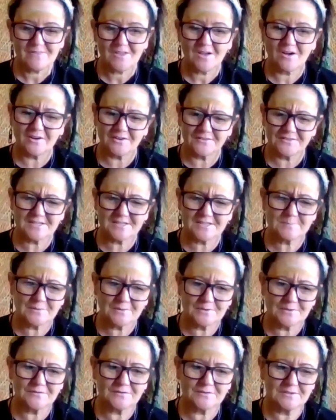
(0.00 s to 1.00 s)
I got this
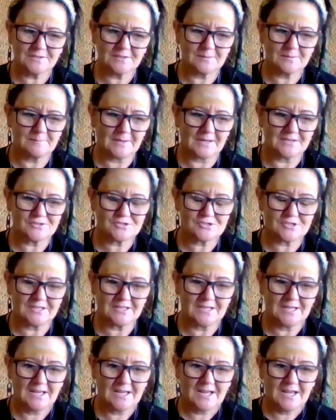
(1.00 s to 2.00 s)
beautiful little budgie.
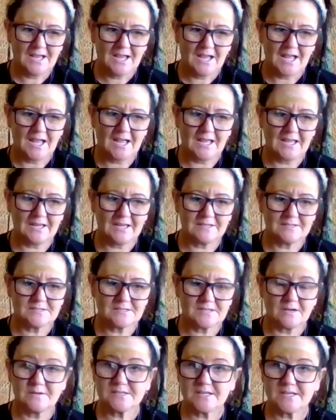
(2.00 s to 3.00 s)
And
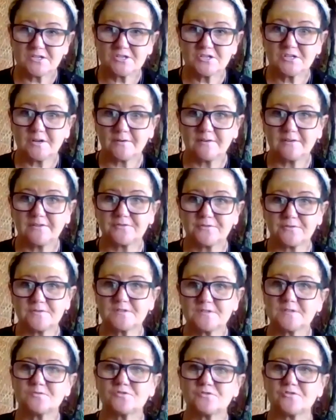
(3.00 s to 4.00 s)
I was actually going through
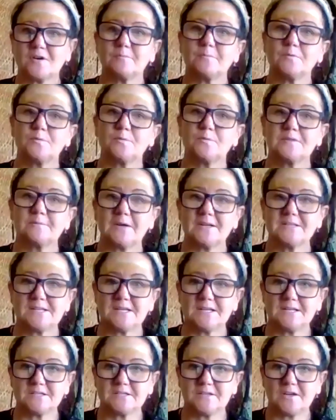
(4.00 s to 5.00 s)
some trouble with my
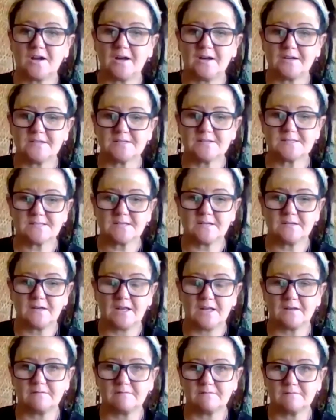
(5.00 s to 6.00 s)
tendonitis and,
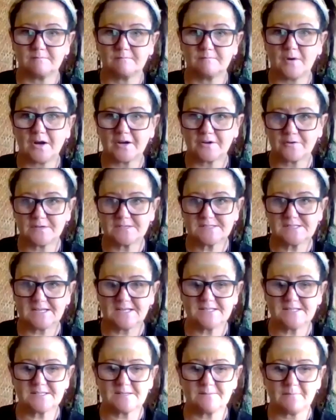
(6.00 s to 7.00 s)
and micro
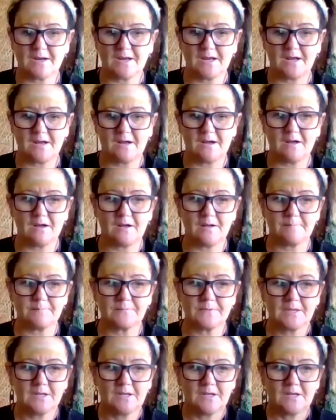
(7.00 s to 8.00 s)
tears in my arm
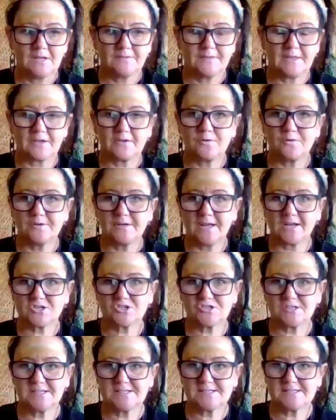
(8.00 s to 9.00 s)
they couldn't
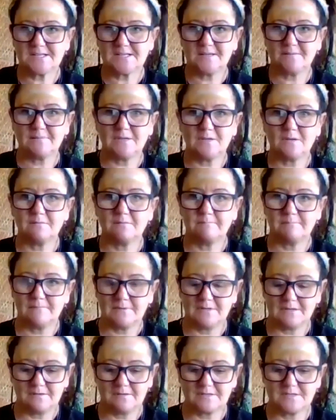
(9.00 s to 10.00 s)
actually see me
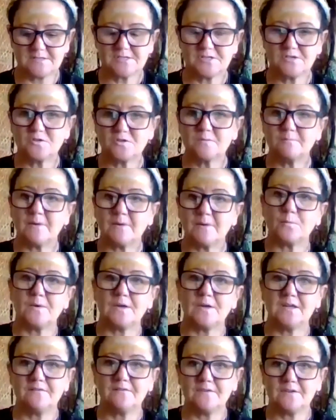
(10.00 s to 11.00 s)
me continue my
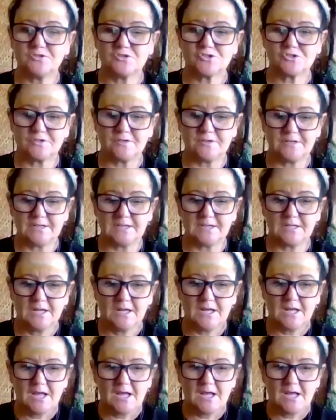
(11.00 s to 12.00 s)
weaving journey,
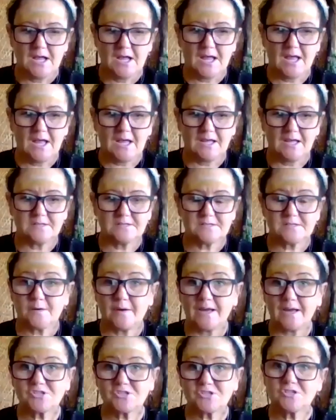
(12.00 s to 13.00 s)
and so I
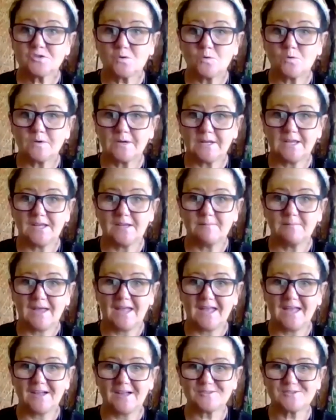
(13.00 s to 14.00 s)
actually taught him
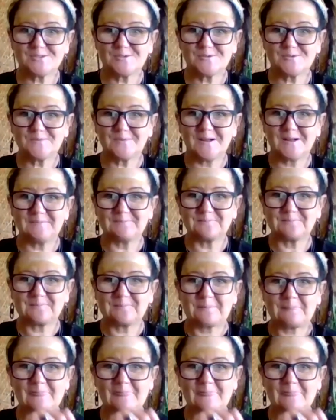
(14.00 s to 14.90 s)
how to um,